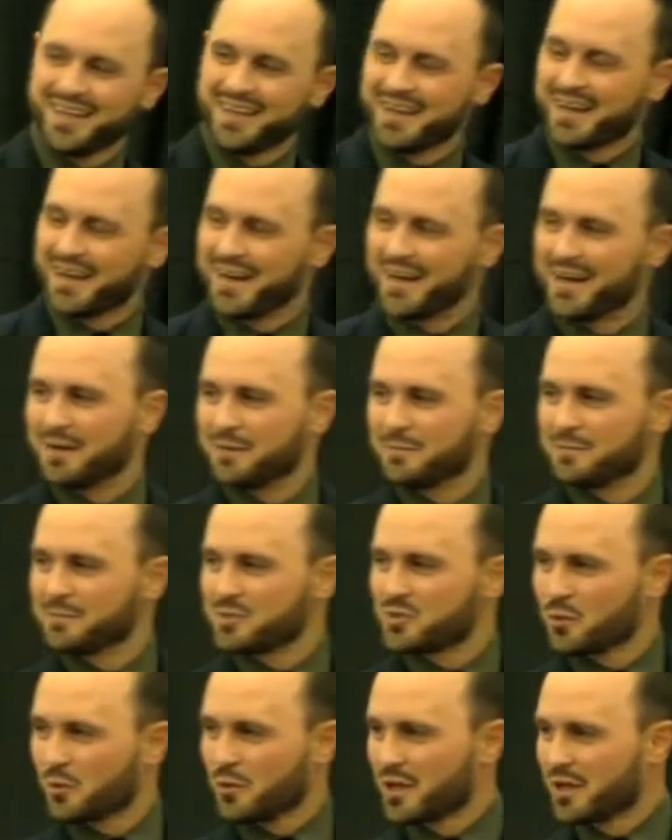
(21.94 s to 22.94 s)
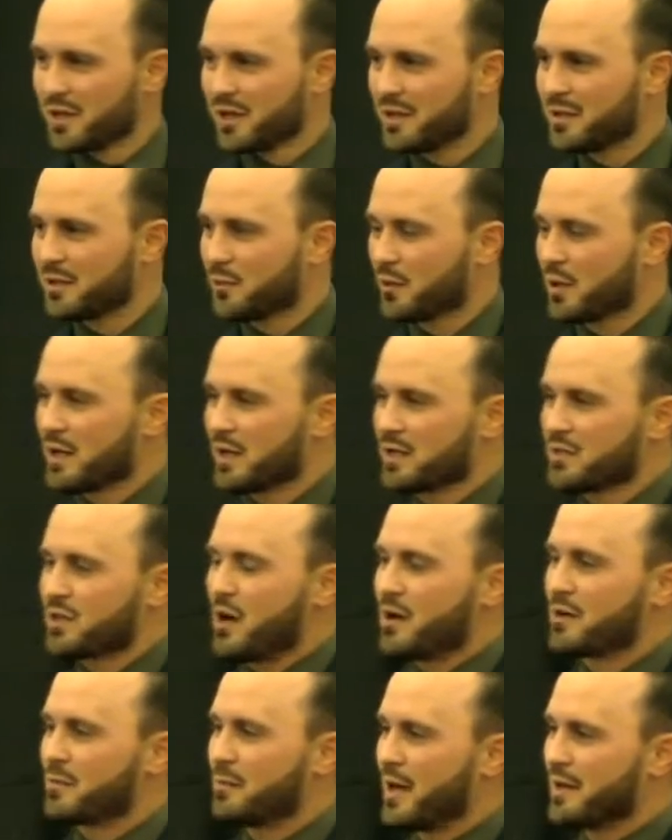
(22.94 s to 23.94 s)
So we're gonna
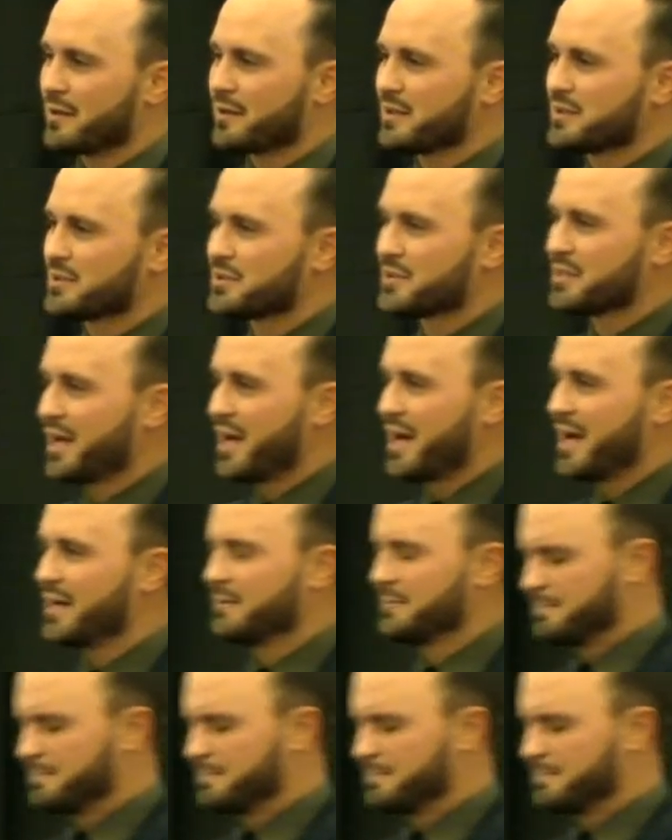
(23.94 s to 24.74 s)
talk about this tonight,